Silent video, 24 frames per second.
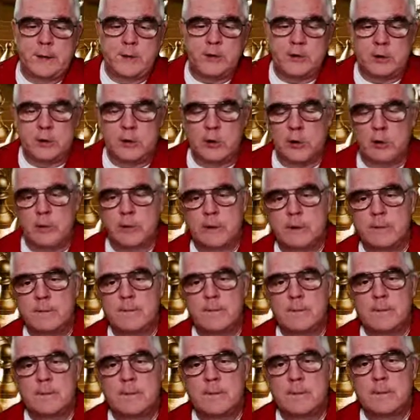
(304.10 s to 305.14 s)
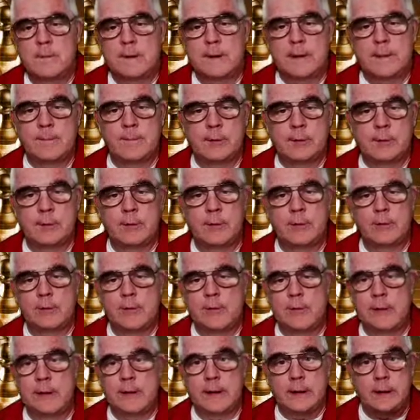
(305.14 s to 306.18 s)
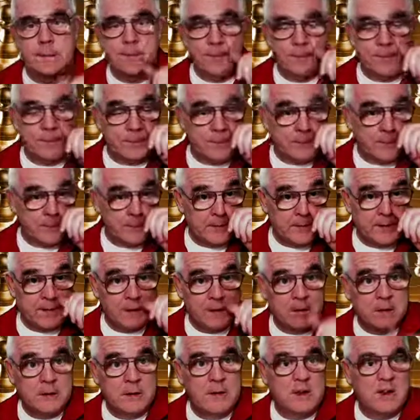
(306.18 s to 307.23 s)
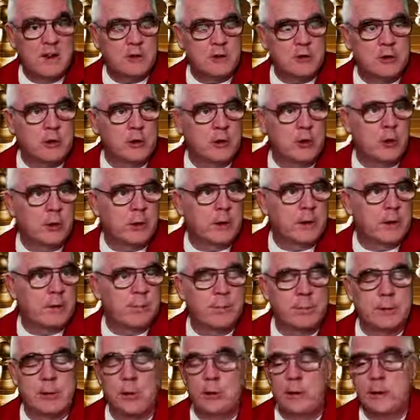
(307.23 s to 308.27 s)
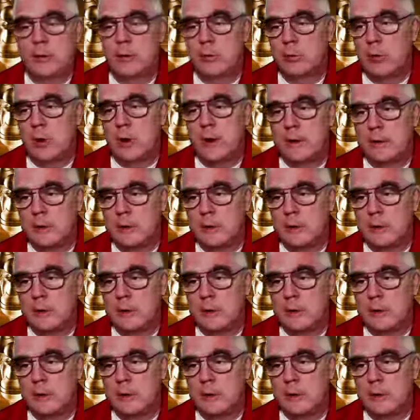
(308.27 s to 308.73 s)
Chigorin. Game number 3, Chigorin employed a Roy